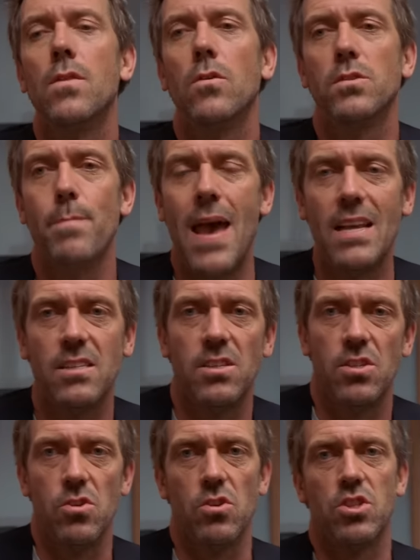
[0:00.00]
Those
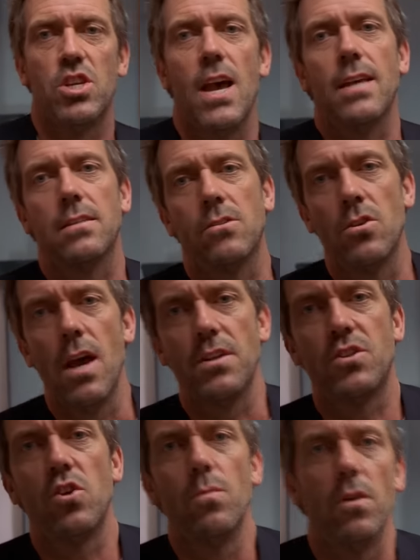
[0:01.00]
masses in your chest are
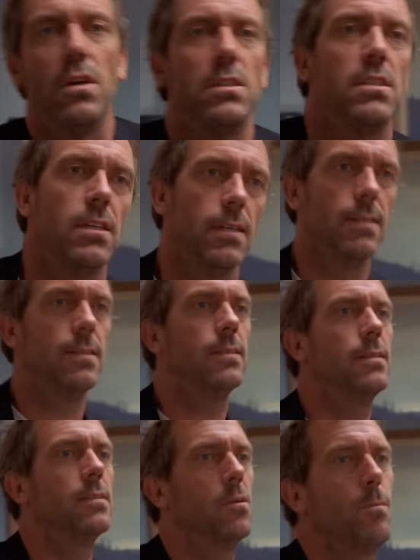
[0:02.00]
not tumors.
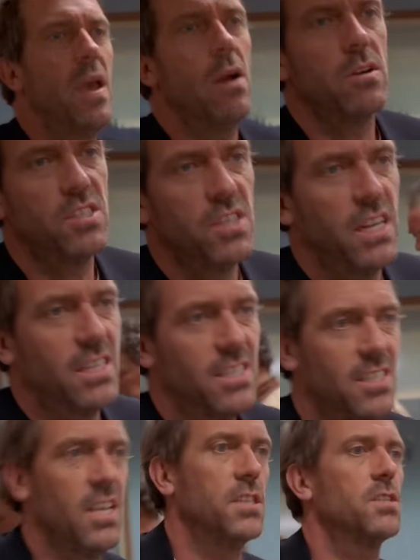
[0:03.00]
They're parasitic
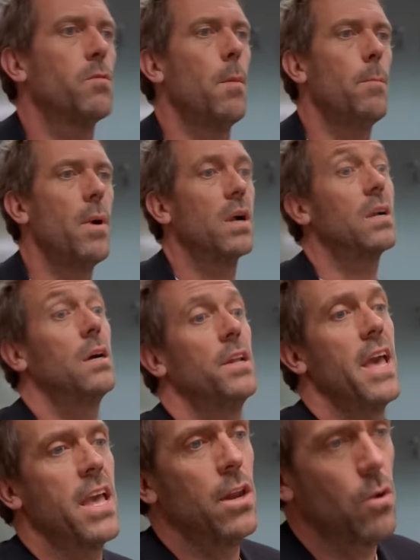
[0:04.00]
cysts from a bug
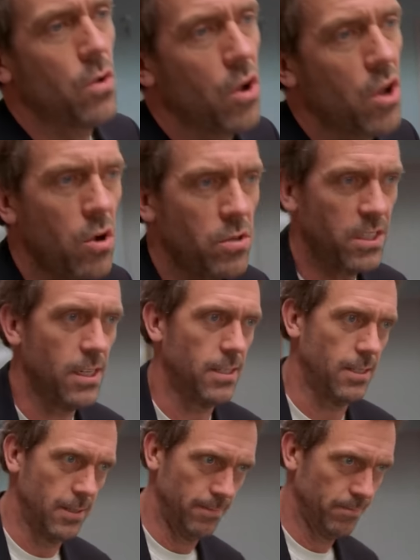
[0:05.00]
called
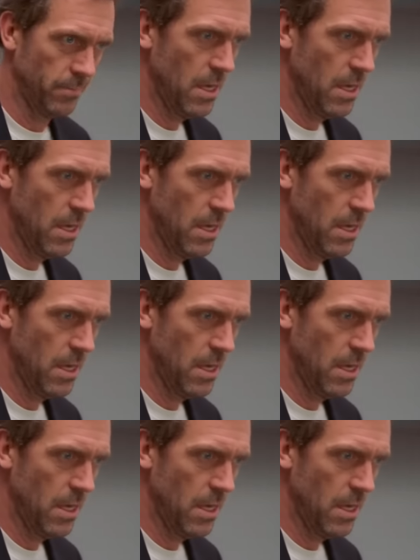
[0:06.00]
echinococcosis.